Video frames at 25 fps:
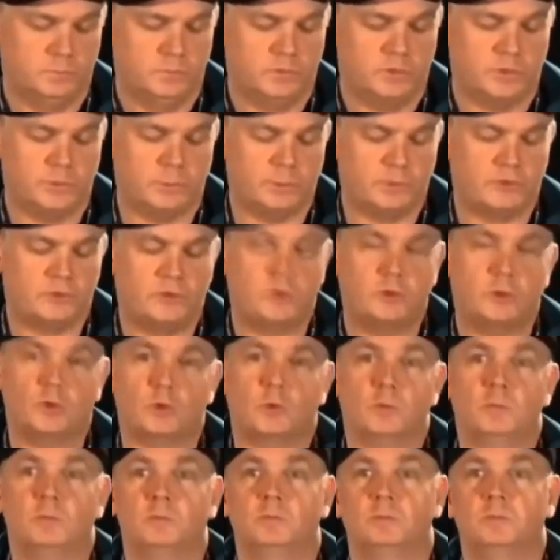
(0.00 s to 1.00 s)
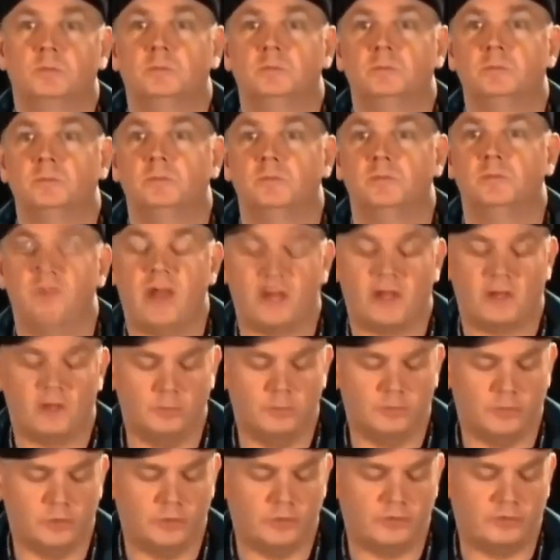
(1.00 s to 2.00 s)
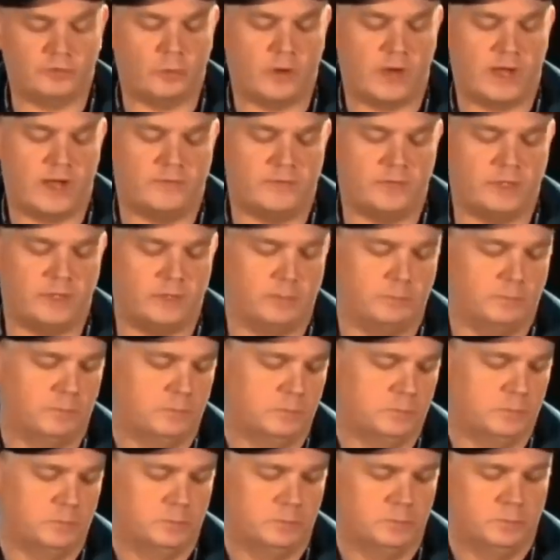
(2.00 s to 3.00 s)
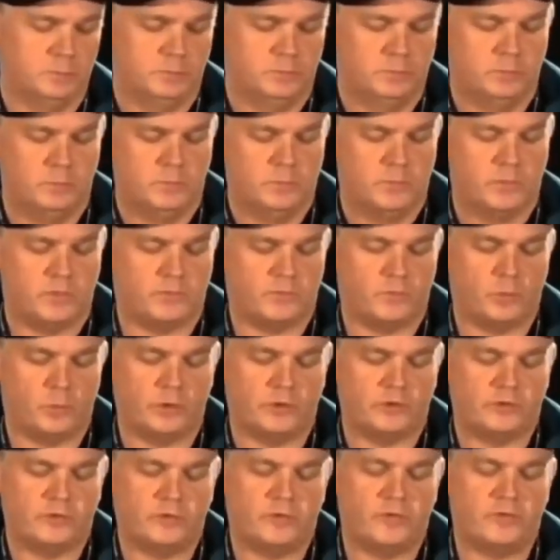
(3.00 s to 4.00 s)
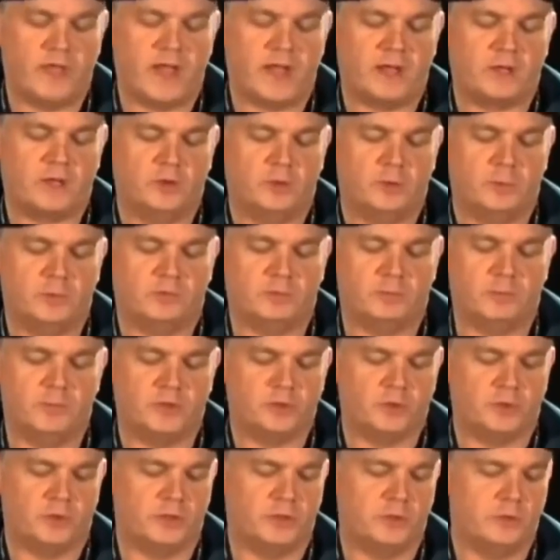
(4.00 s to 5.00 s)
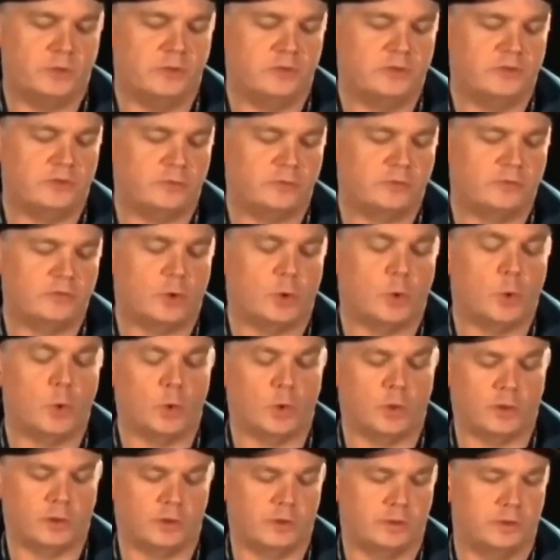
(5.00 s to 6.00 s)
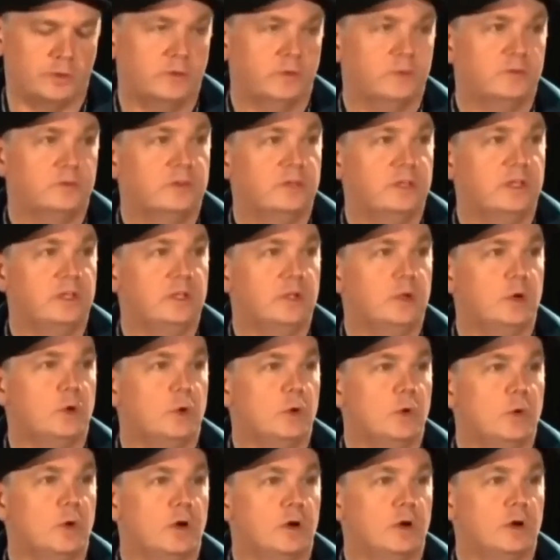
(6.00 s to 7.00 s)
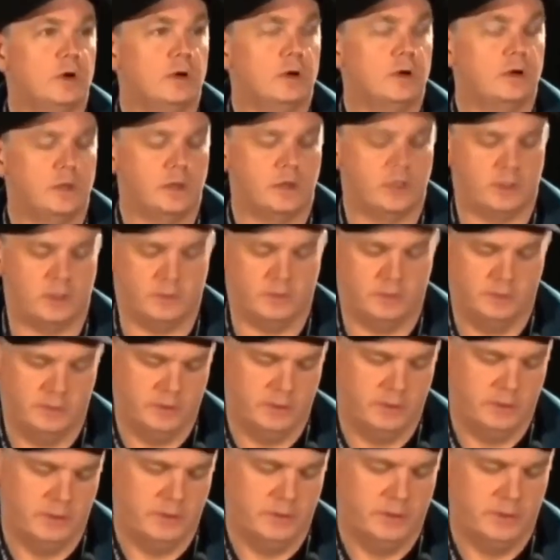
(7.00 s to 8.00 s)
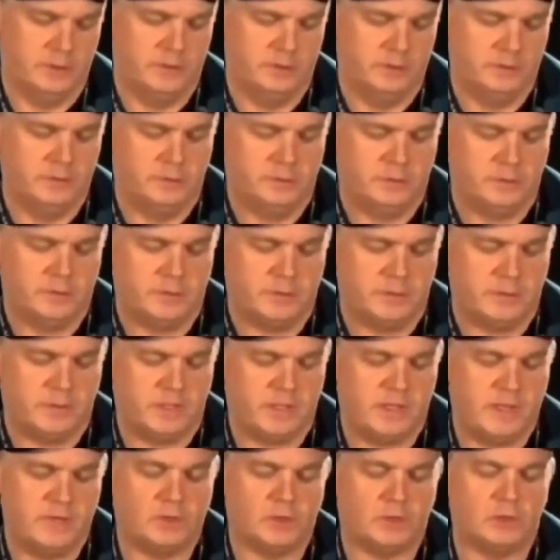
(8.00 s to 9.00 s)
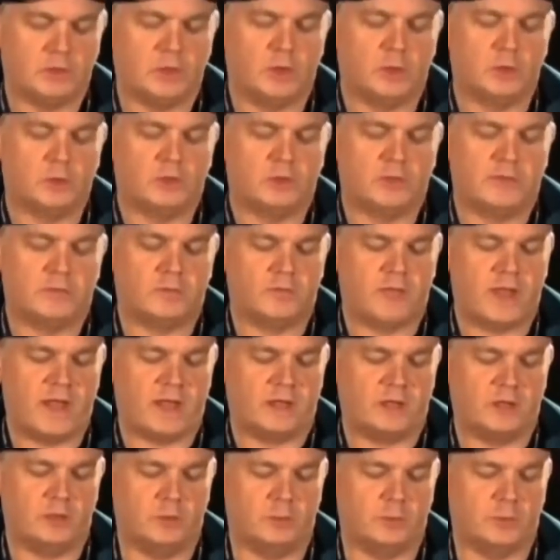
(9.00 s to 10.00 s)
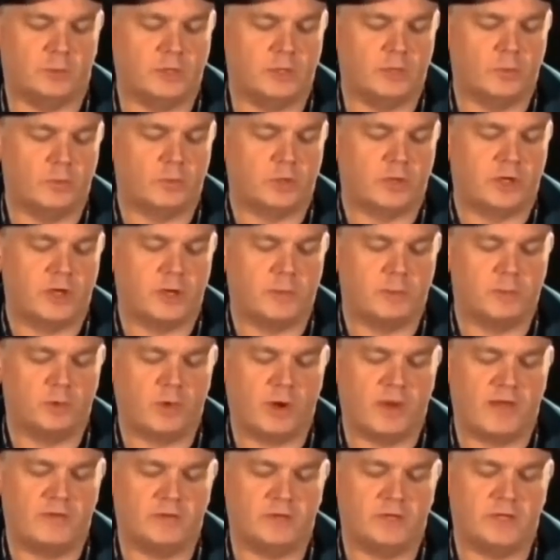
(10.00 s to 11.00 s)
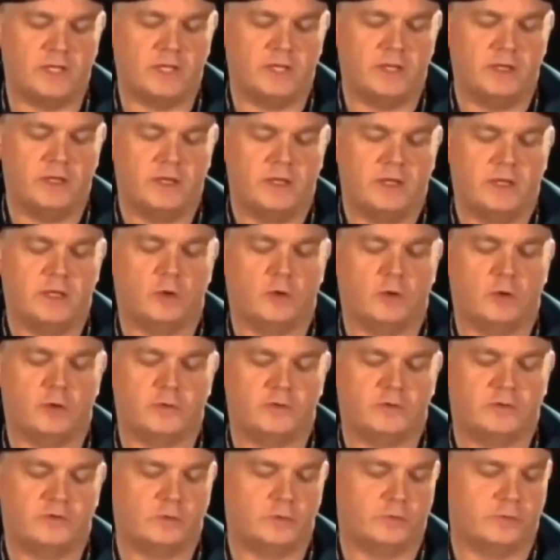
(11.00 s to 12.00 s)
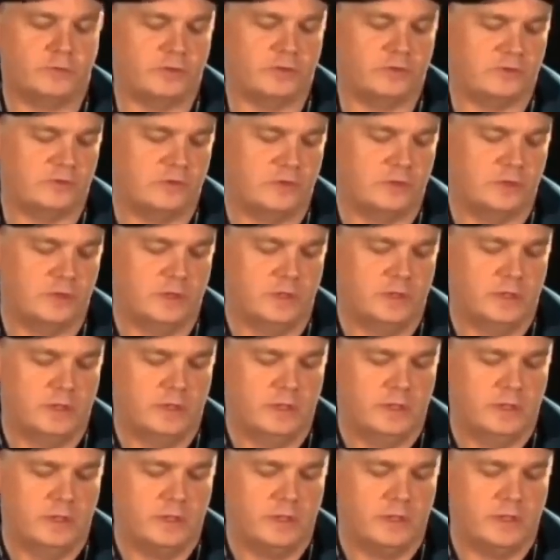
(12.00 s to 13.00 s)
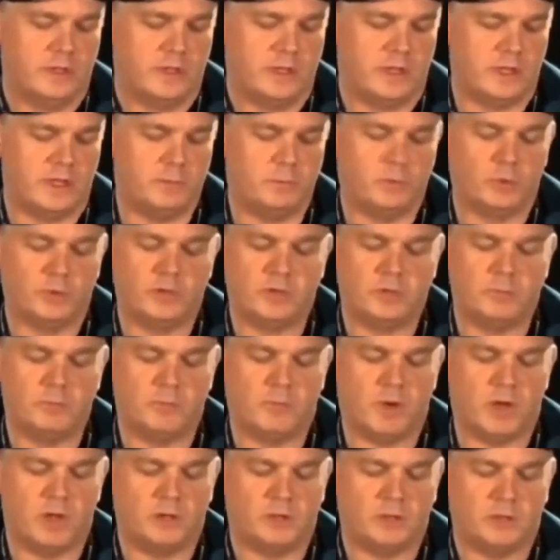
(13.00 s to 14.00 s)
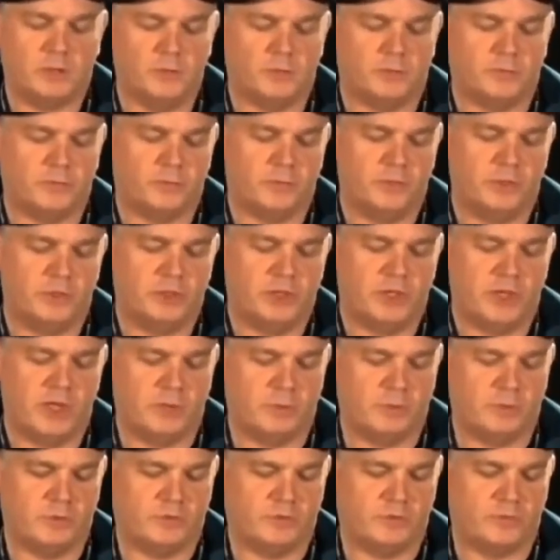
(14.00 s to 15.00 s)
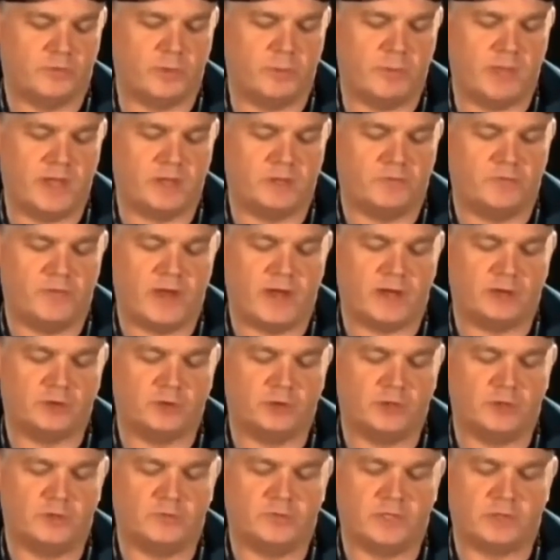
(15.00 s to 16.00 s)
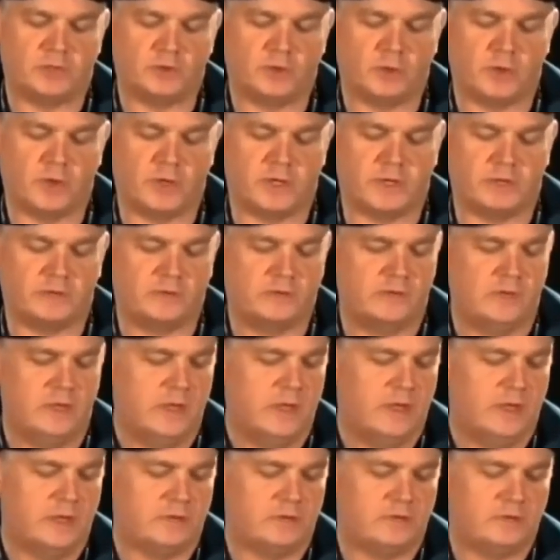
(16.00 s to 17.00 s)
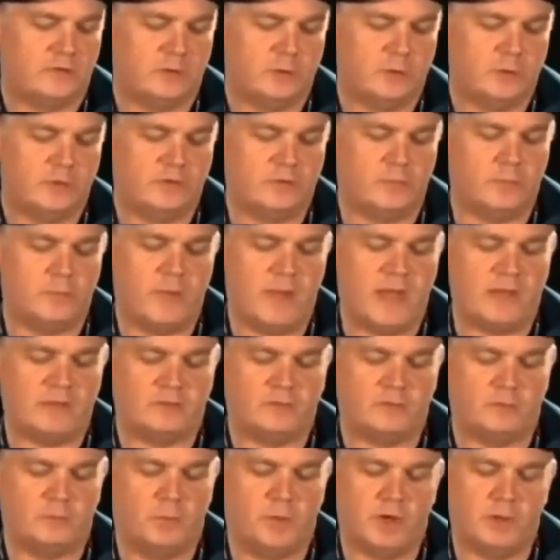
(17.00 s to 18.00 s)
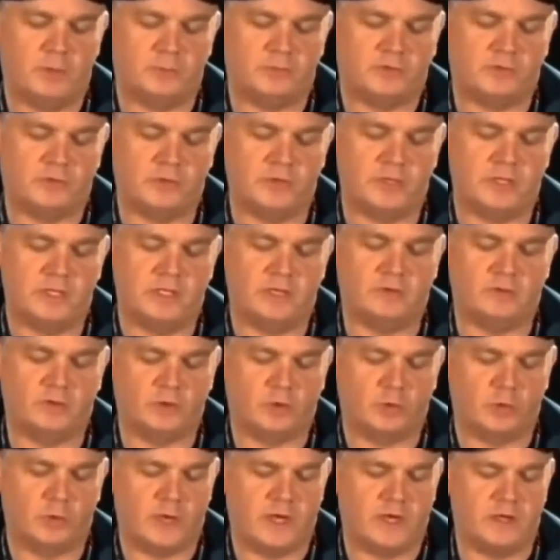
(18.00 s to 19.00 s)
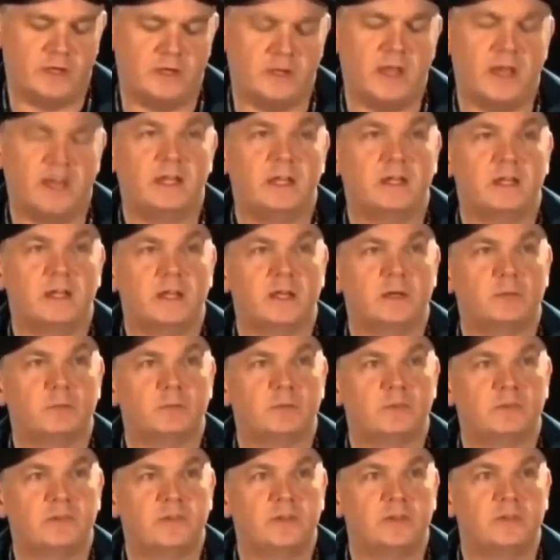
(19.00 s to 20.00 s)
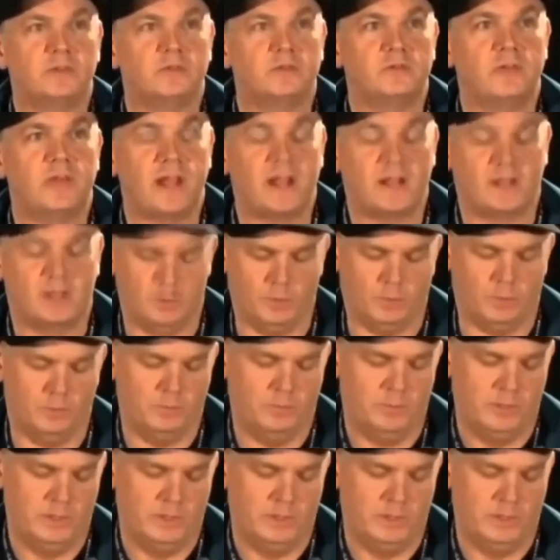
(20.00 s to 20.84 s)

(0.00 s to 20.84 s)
Number 2, vacuum versus gravity. The force of a vacuum is measured in units of torr, T-O-R-R. Even a low-level vacuum can overcome gravity here on the surface. In building molecule-free chambers for the manufacturing of electronics, a series of massive pumps are needed to create a 99% vacuum.